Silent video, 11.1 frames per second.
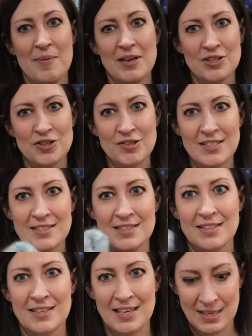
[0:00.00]
I'm
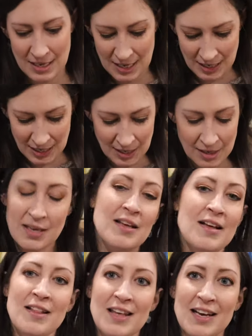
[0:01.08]
interested in knitting
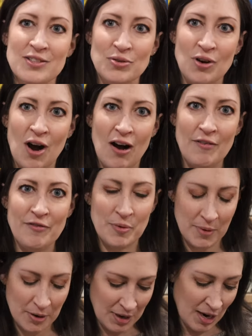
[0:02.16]
that do call for
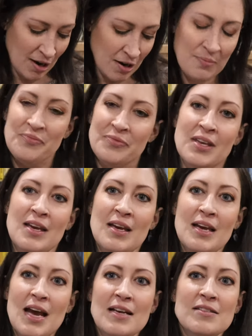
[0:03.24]
mohair.
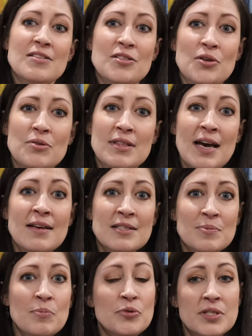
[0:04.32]
And so
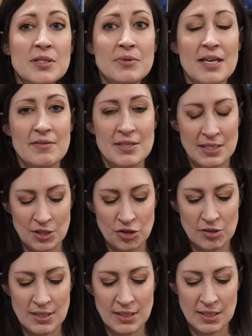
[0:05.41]
that's mostly what I was
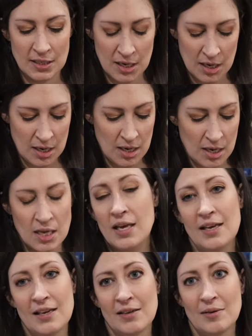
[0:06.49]
interested
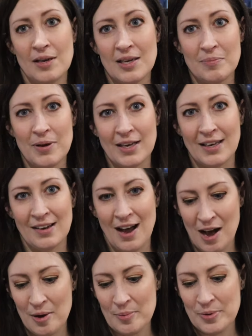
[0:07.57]
in in picking
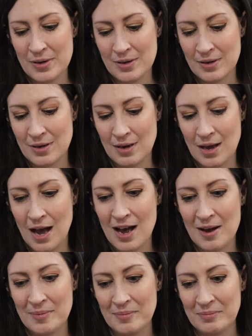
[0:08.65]
up.
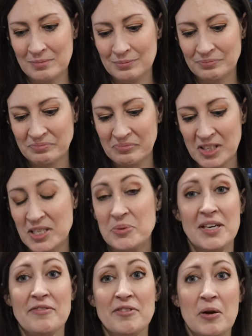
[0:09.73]
Um, because
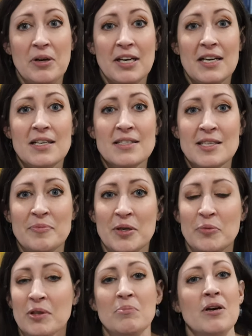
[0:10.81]
whenever I want to knit something
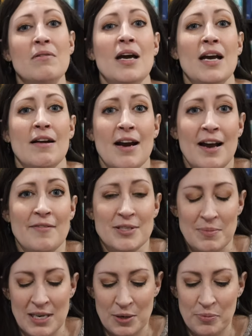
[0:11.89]
with mohair, I have to
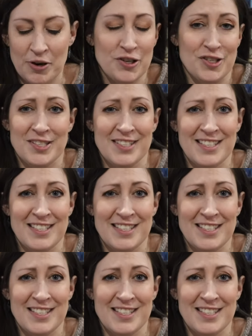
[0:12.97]
make a purchase